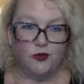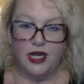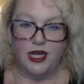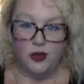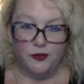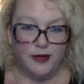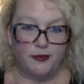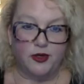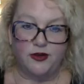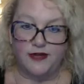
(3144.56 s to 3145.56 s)
You help people,
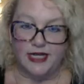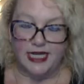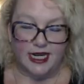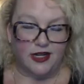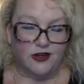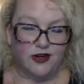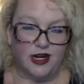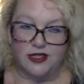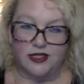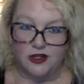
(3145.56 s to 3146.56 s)
you have to get out of your
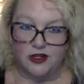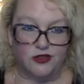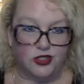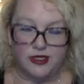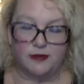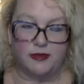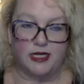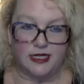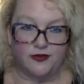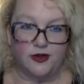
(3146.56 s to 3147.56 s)
house and go do something
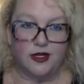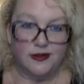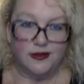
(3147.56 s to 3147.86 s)
different.